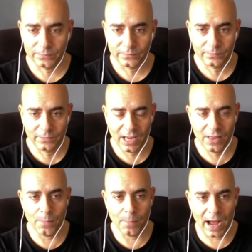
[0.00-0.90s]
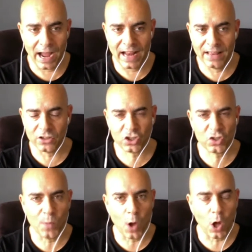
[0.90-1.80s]
Okay, the mind, the
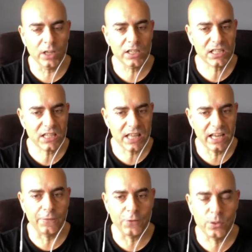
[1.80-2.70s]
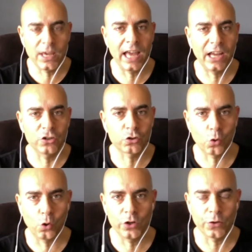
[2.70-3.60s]
smallest thing, if you can't
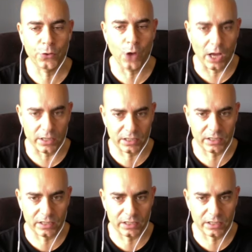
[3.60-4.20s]
control your thoughts,